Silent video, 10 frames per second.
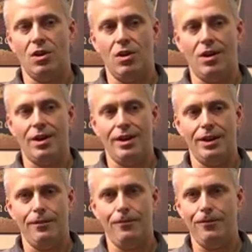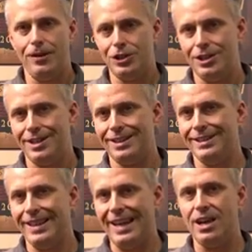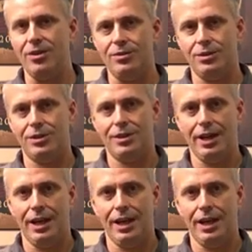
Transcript: on efficient layouts